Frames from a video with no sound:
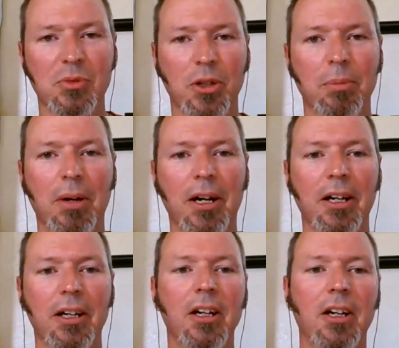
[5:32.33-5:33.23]
It's one of
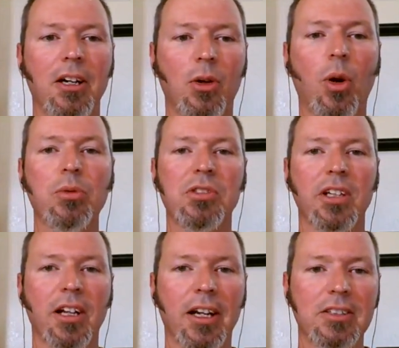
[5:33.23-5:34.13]
my
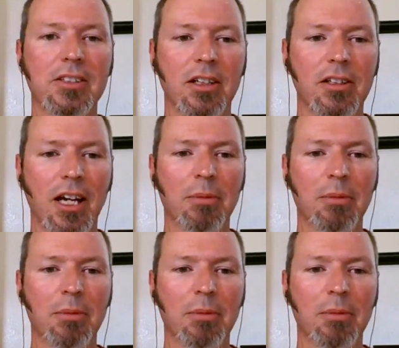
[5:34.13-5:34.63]
quotes that I like to